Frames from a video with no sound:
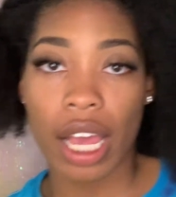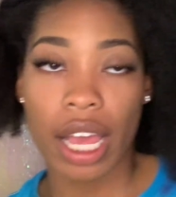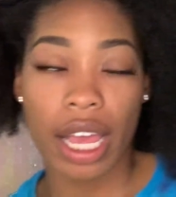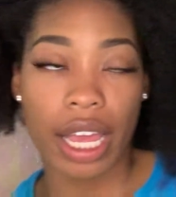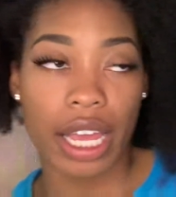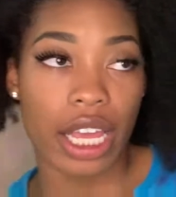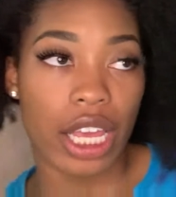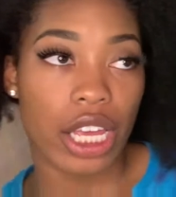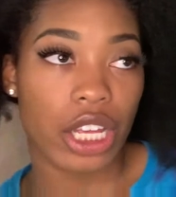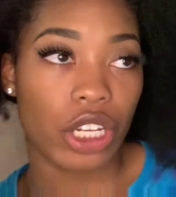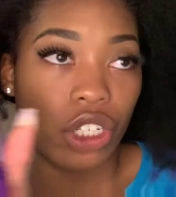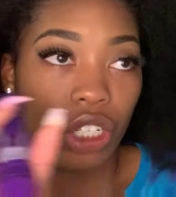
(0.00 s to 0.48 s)

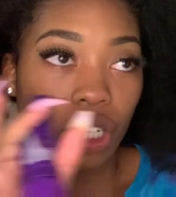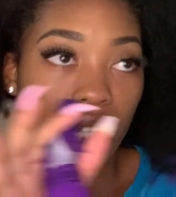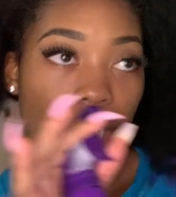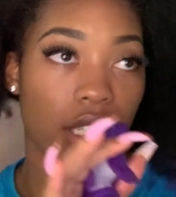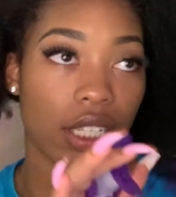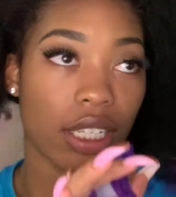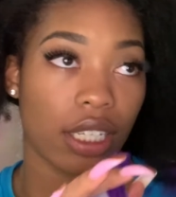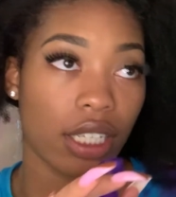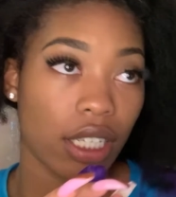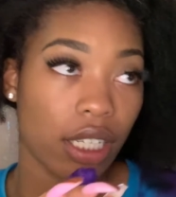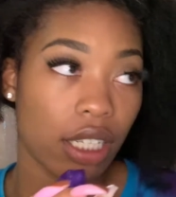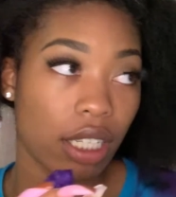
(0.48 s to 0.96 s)
It
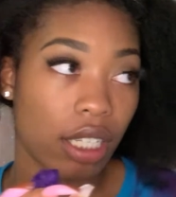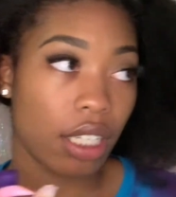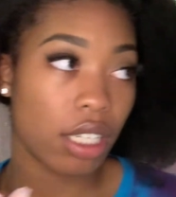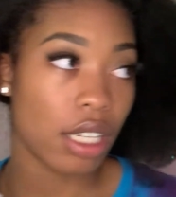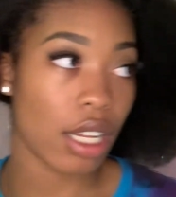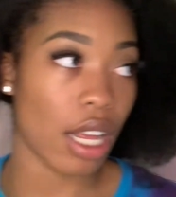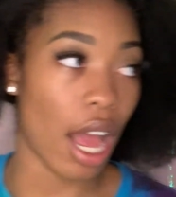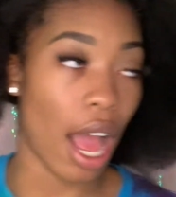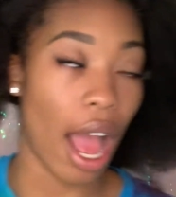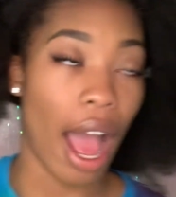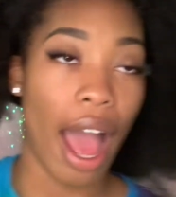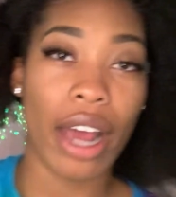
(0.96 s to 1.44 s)
just,
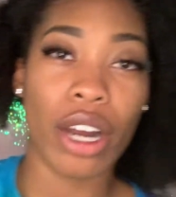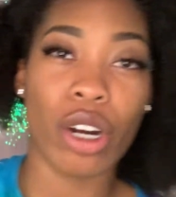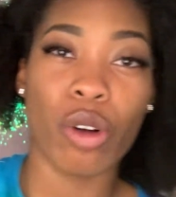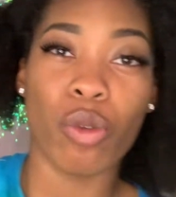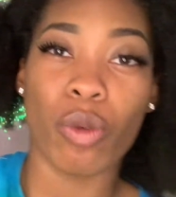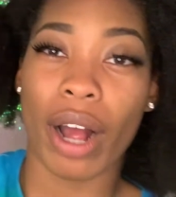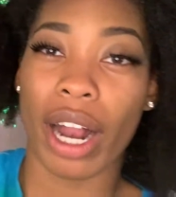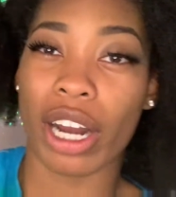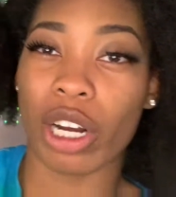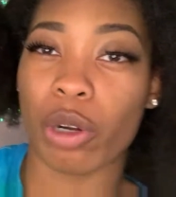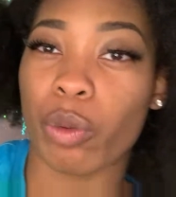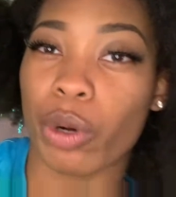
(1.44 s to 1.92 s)
I don't
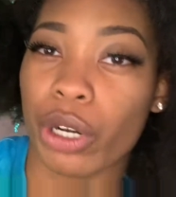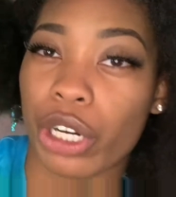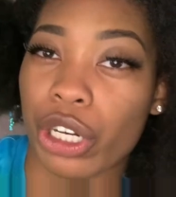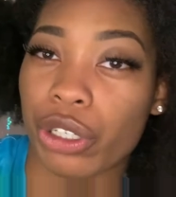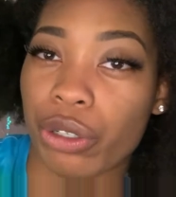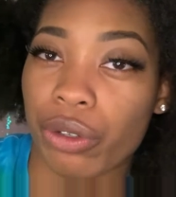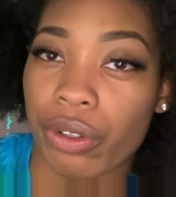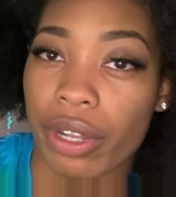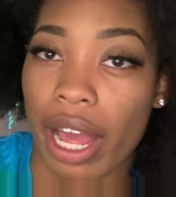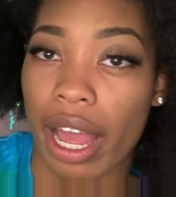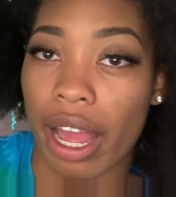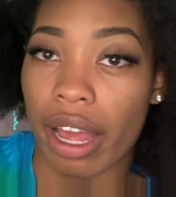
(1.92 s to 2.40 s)
want to
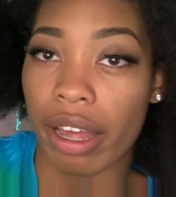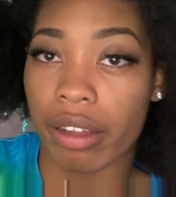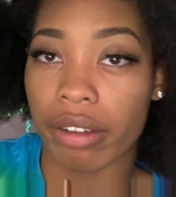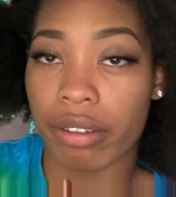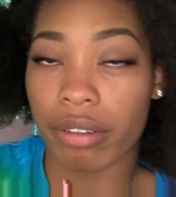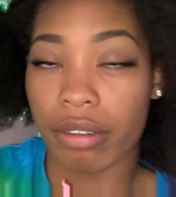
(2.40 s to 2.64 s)
do that.